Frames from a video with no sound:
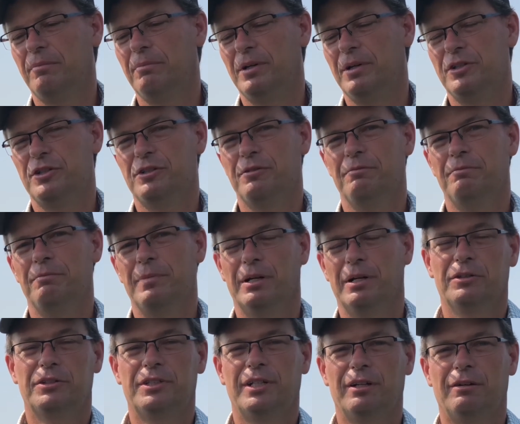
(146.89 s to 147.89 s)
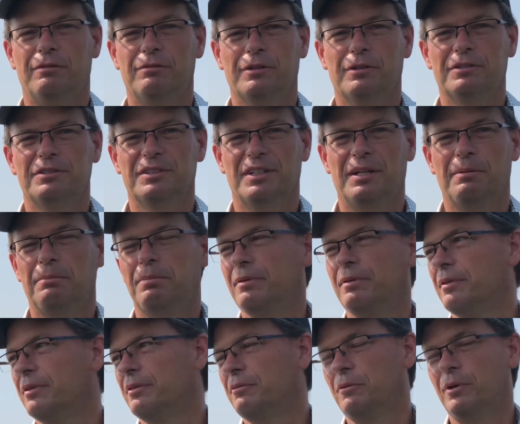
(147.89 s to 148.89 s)
bunch of mare's tail, for
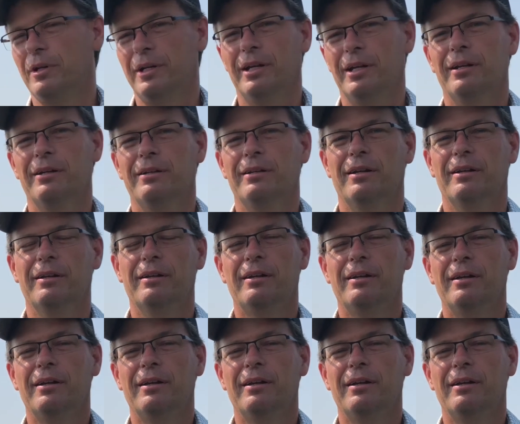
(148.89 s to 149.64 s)
example, on one end, and